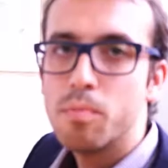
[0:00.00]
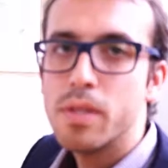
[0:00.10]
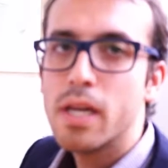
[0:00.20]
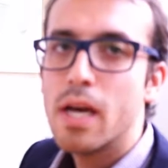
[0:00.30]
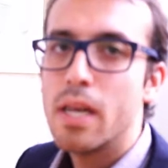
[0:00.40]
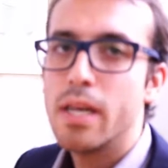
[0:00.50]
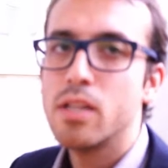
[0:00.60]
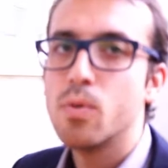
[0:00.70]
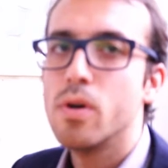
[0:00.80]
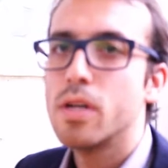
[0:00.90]
optical
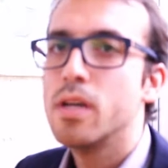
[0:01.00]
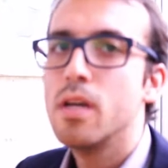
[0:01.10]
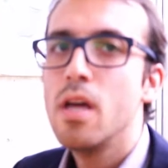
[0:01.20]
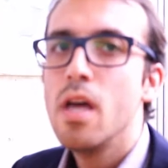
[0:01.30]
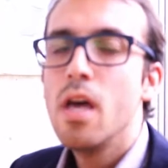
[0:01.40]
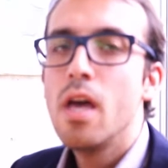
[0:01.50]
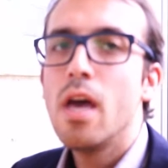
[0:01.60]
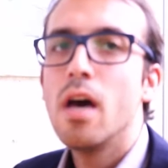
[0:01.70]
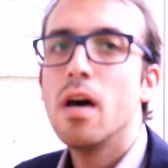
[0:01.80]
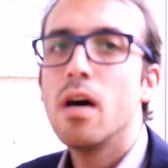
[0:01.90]
network.
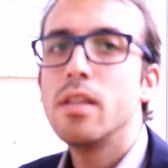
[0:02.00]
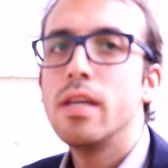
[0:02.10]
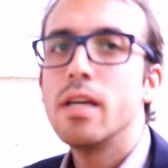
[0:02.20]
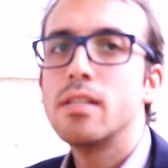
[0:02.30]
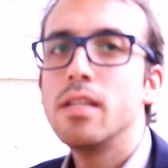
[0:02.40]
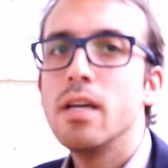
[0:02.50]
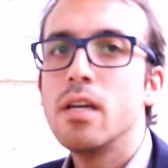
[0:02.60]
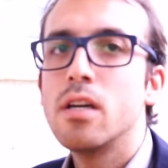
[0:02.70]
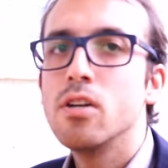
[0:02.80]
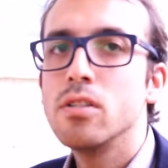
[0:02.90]
The
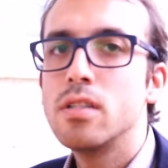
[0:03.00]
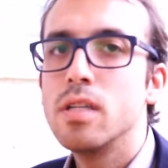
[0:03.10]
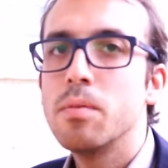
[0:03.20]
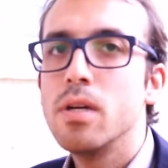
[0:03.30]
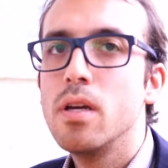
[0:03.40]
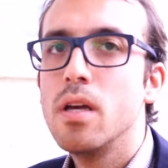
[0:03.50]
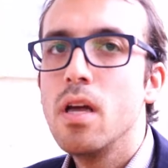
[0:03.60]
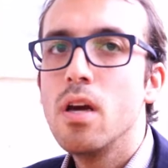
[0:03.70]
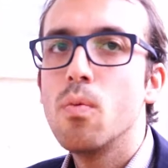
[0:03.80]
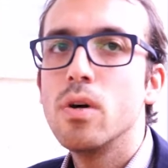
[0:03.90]
XCI concept
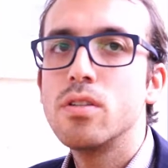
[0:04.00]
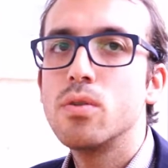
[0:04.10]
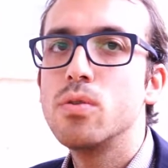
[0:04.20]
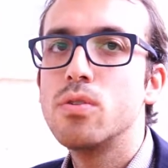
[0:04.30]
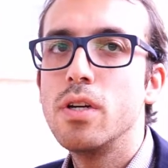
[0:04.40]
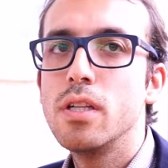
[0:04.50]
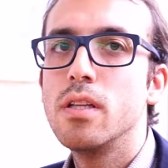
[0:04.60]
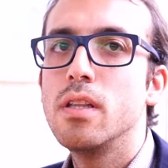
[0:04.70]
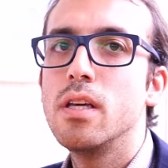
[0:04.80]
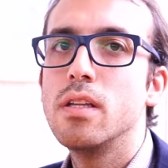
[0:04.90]
wants to treat
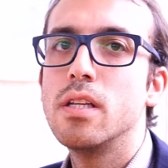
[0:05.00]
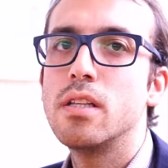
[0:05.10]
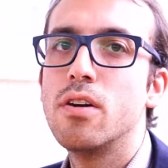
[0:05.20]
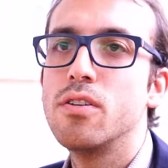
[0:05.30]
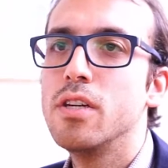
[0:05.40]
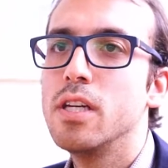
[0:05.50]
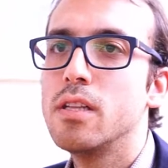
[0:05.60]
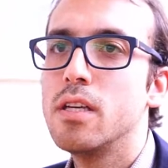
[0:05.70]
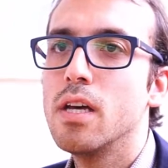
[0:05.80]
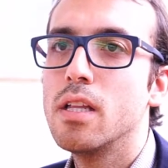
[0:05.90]
this
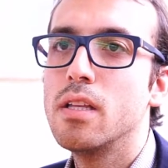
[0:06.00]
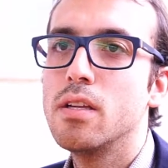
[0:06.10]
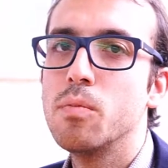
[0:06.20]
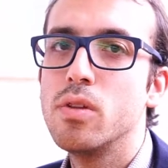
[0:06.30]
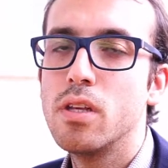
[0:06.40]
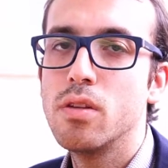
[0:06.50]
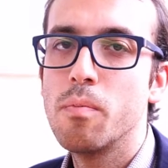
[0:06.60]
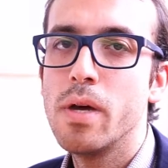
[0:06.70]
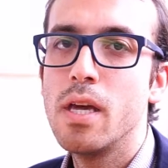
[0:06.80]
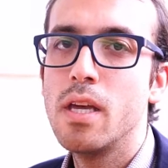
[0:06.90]
heterogeneity and this
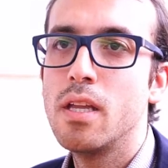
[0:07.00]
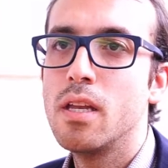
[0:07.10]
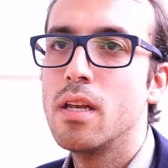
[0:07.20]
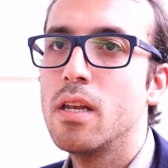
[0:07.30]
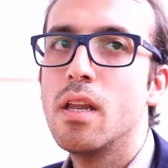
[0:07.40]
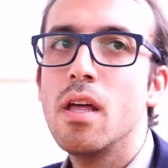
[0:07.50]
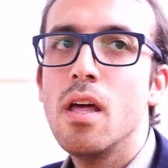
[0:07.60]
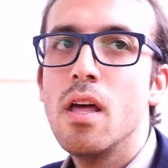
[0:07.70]
multi-domain